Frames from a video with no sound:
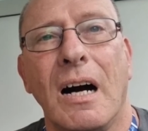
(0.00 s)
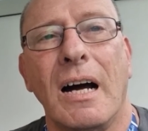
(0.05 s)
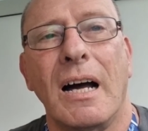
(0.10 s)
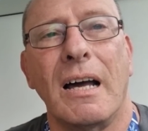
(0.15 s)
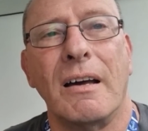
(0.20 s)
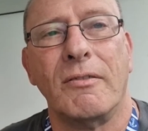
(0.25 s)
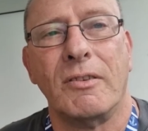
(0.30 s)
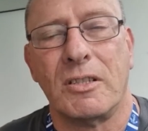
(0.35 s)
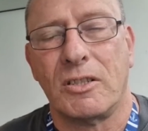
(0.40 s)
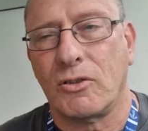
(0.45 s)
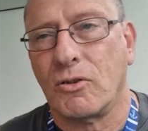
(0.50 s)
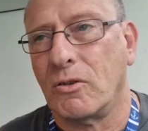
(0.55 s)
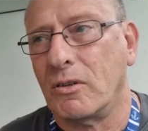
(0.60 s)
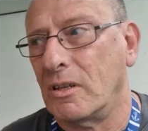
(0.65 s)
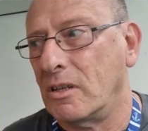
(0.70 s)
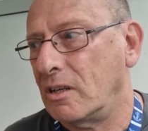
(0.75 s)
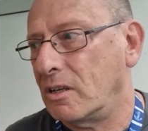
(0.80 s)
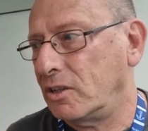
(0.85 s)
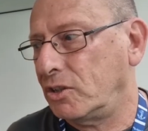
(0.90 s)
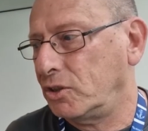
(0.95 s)
I have a
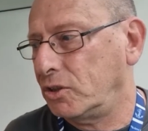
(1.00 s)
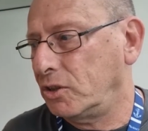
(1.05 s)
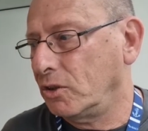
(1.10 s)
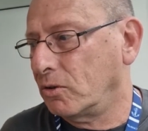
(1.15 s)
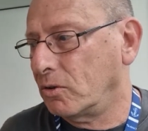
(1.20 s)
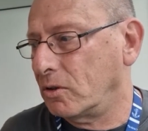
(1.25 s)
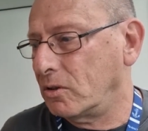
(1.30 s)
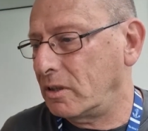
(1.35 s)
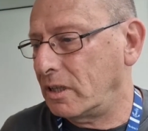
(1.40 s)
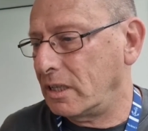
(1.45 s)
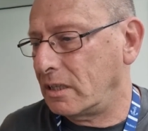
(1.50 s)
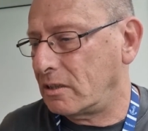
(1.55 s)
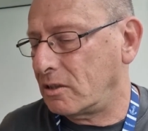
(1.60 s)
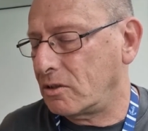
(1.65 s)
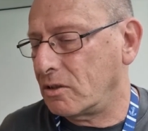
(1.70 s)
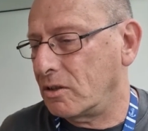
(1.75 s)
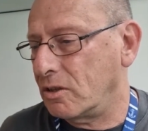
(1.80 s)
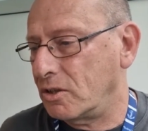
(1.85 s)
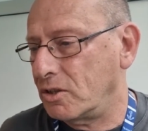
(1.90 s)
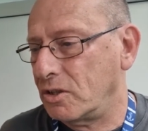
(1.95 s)
shore
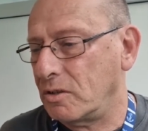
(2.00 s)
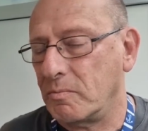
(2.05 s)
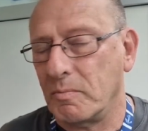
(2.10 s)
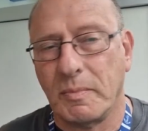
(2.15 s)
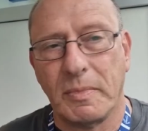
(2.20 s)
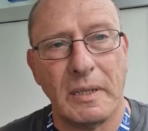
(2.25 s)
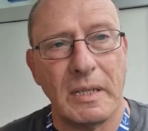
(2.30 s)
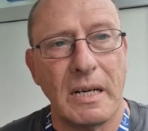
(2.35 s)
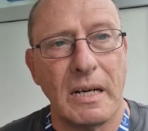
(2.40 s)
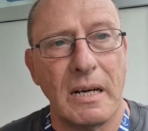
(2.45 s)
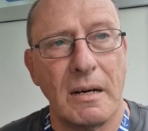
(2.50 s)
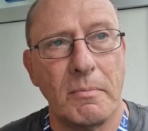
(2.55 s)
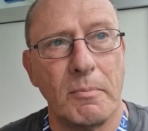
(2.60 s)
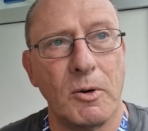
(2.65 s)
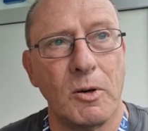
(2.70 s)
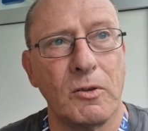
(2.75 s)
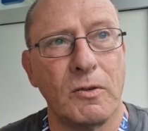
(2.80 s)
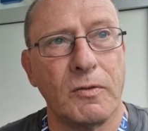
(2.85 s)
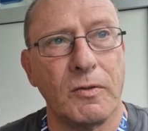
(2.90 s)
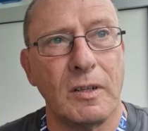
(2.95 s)
excursion uh,
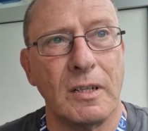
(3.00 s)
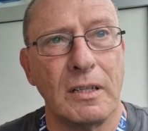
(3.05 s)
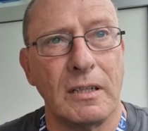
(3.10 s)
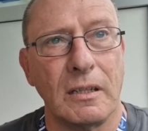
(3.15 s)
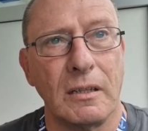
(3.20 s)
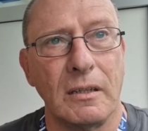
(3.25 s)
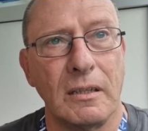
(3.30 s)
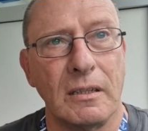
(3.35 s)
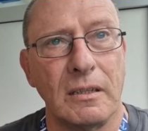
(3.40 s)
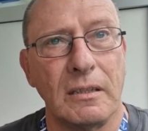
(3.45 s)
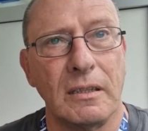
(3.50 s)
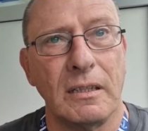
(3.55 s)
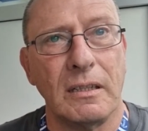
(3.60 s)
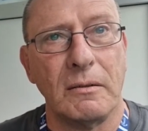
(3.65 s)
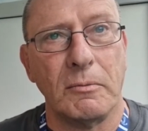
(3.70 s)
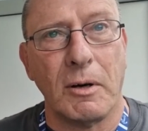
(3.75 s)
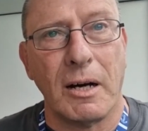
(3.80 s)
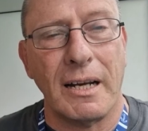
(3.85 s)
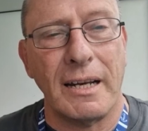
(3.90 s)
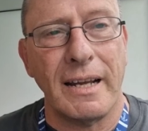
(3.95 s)
booked for a little
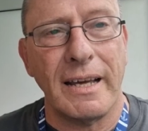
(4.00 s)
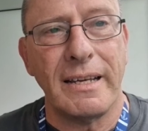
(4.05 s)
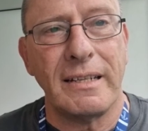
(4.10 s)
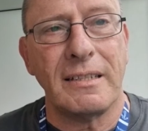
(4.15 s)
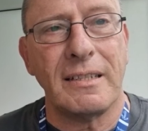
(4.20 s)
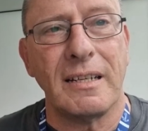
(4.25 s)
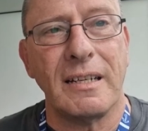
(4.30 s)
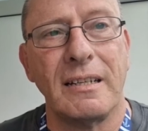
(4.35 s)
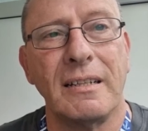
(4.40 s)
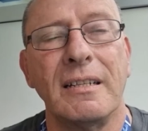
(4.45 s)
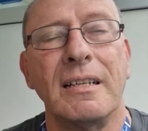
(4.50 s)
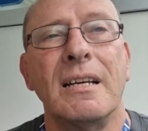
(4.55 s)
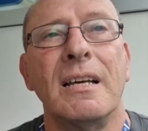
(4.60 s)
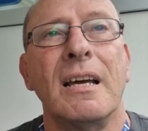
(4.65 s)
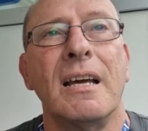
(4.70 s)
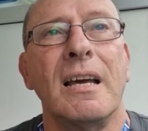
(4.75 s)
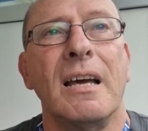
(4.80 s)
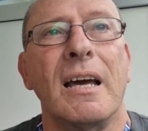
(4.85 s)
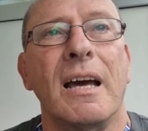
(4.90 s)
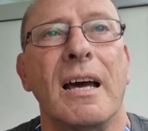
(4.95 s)
while later
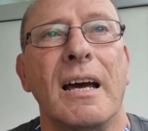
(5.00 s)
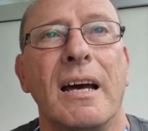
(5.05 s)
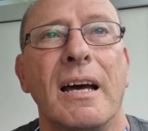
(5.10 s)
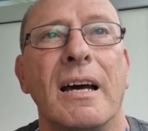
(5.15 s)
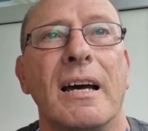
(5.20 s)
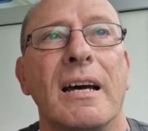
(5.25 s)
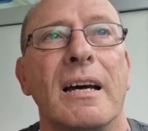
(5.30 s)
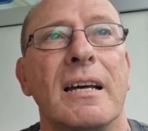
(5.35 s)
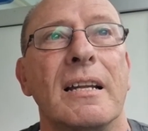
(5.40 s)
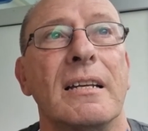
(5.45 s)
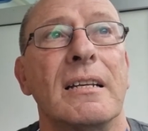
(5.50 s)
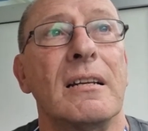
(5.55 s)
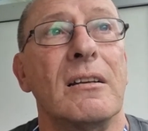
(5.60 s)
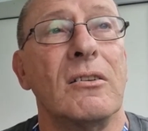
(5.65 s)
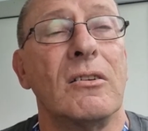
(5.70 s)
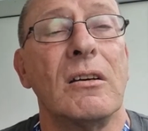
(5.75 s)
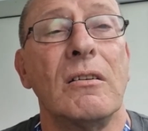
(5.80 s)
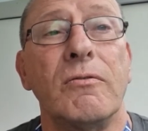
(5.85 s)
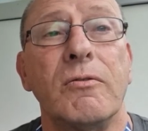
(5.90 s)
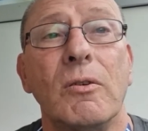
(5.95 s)
and
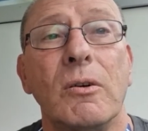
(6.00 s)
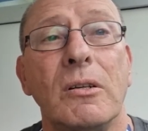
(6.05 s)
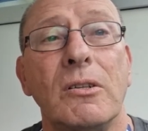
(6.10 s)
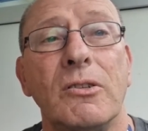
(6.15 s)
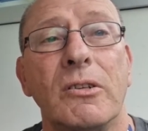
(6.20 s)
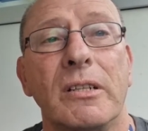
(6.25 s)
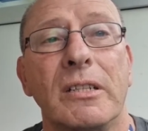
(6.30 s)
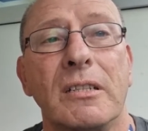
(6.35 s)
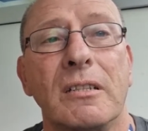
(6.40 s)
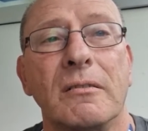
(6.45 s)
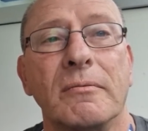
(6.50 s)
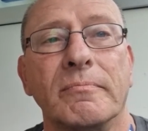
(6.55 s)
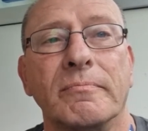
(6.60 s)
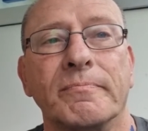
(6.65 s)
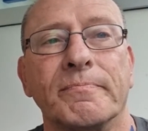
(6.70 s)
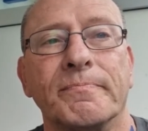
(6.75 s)
looking forward to it.